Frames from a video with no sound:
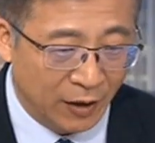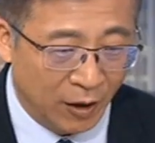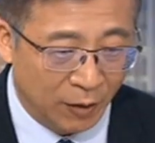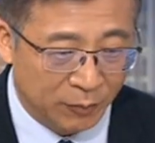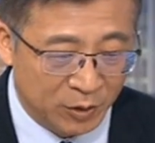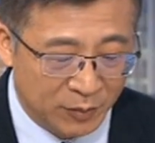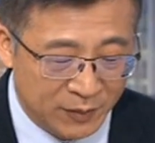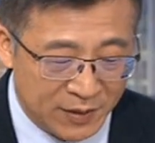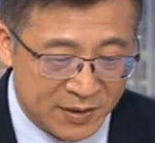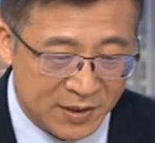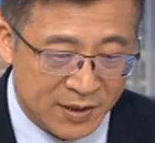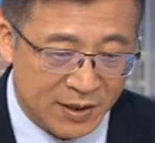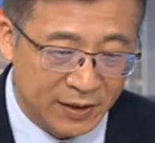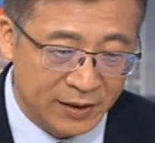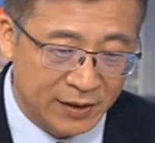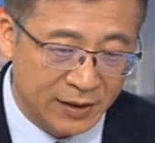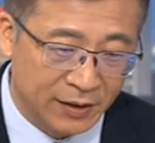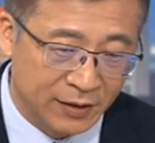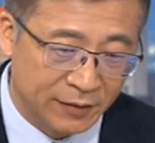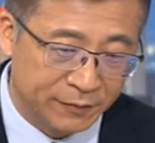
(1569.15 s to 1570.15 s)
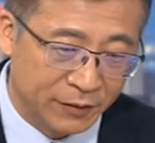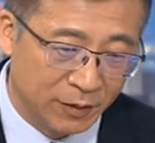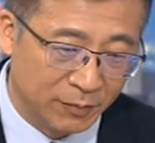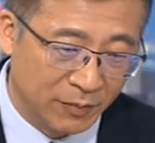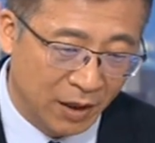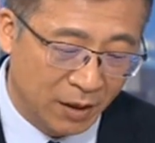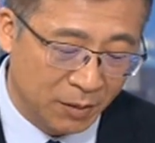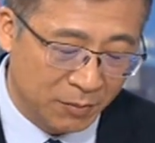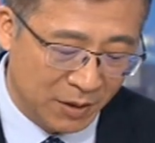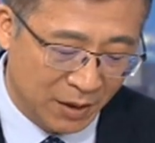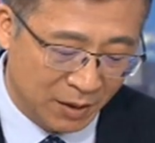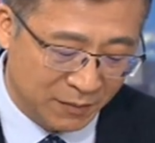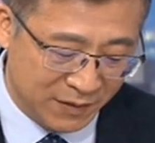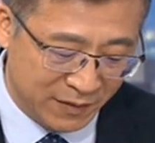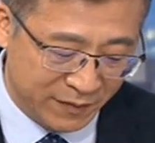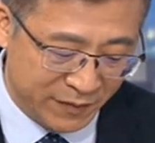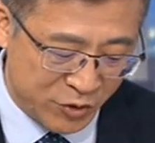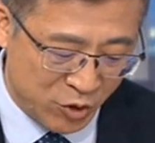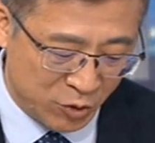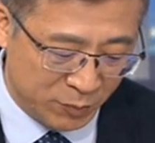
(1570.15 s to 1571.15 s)
optimistic uh, from our yeah.
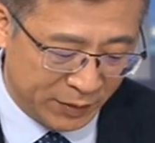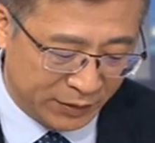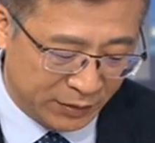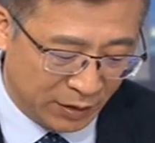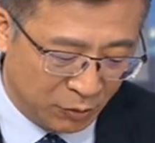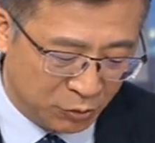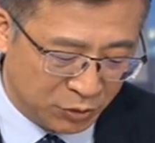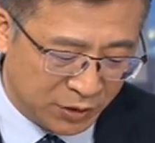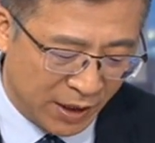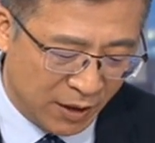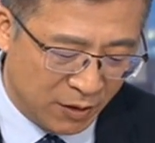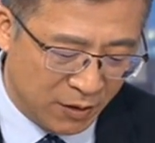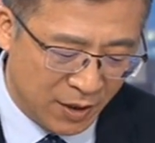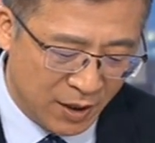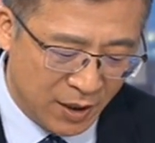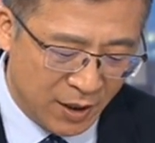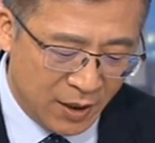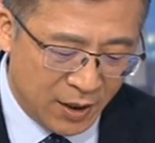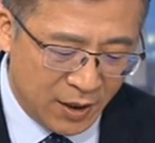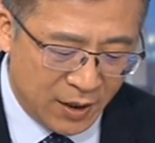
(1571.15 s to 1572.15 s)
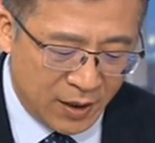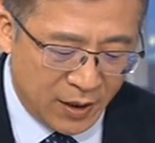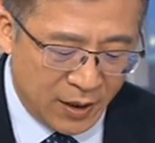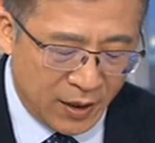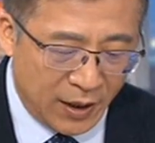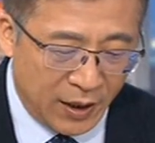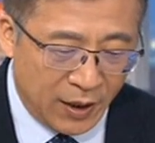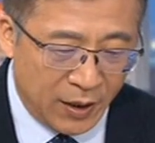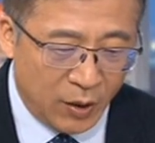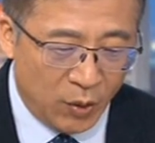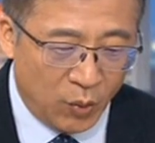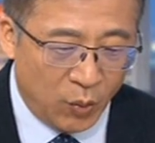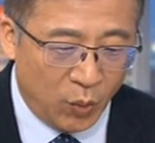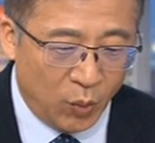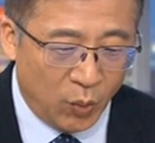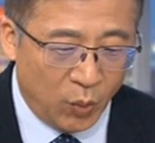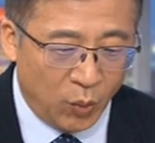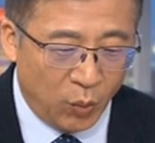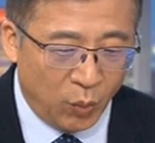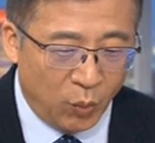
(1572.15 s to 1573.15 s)
observation. But the hotel,
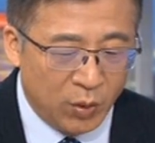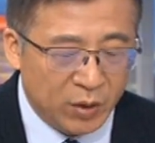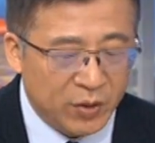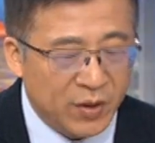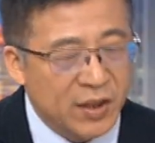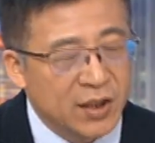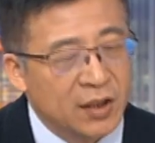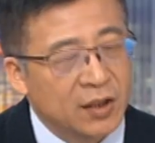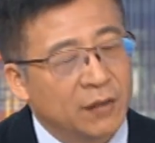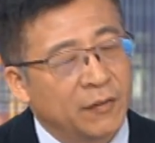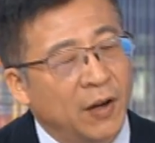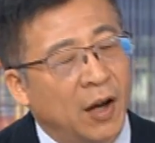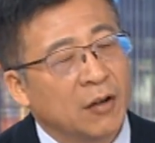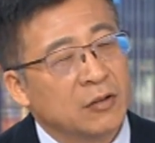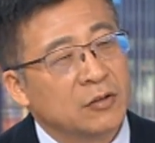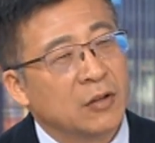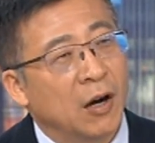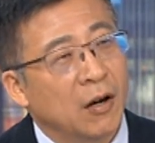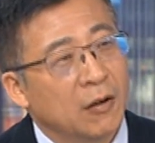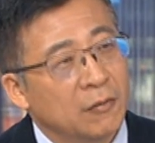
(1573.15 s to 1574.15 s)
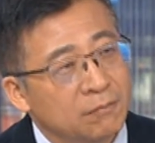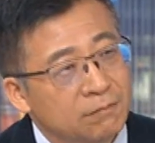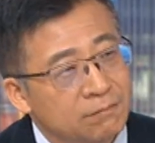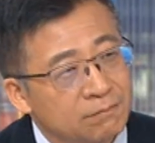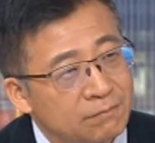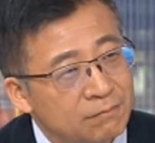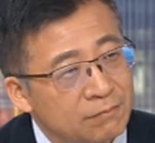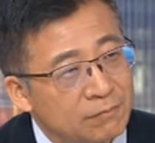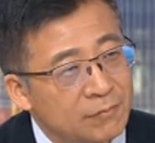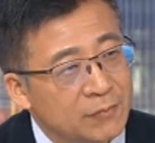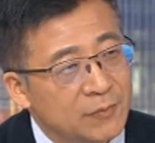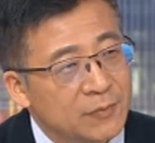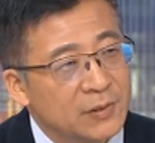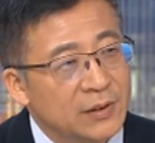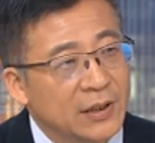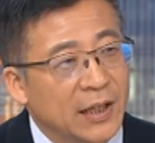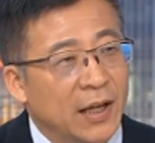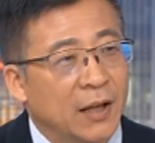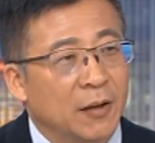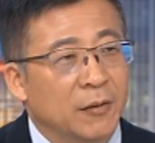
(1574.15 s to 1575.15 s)
what do you think of Hong Kong?
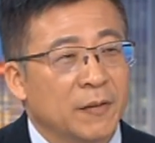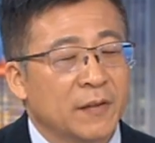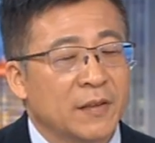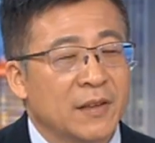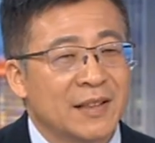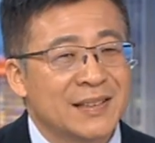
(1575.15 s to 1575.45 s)
Now, yeah.